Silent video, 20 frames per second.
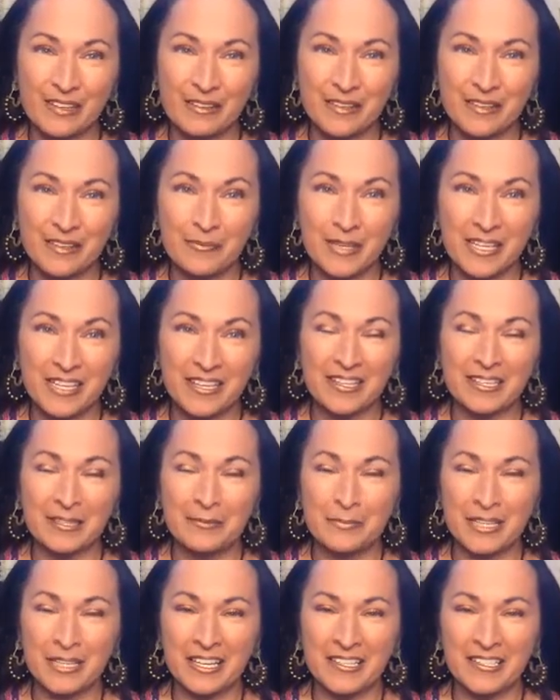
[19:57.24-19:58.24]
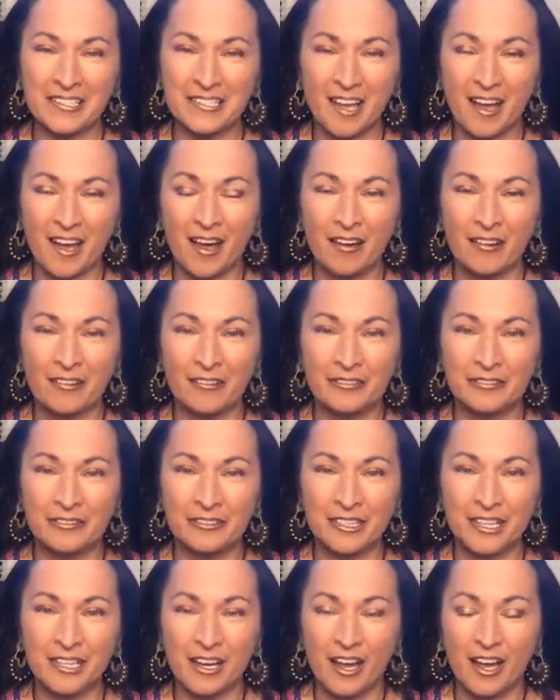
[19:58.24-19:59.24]
be in a place of
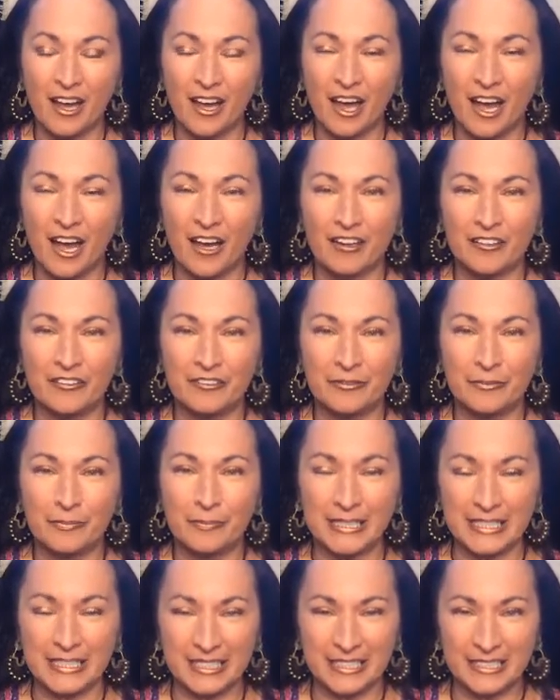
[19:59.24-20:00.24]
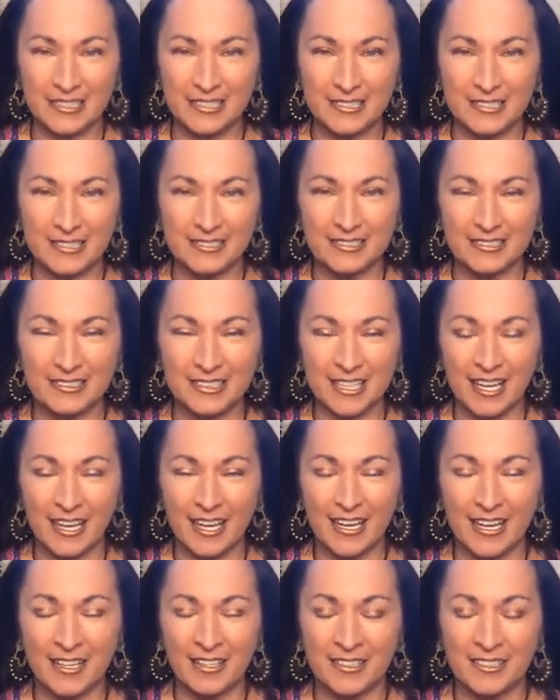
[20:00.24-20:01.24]
peace
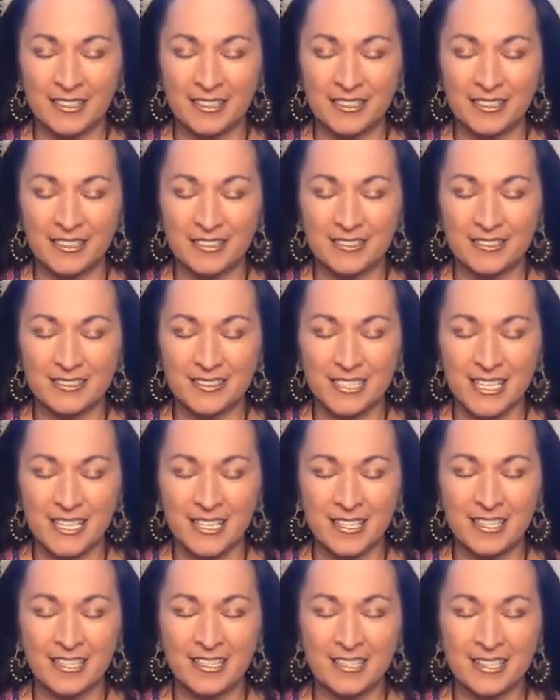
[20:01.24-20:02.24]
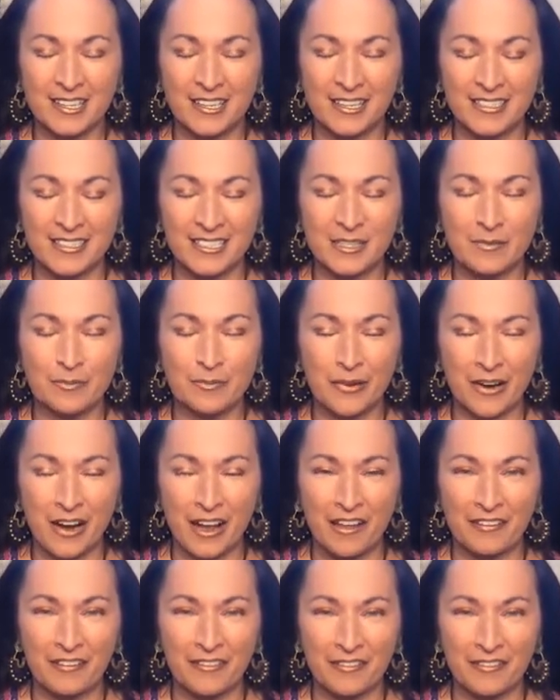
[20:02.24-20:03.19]
and taking a deep breath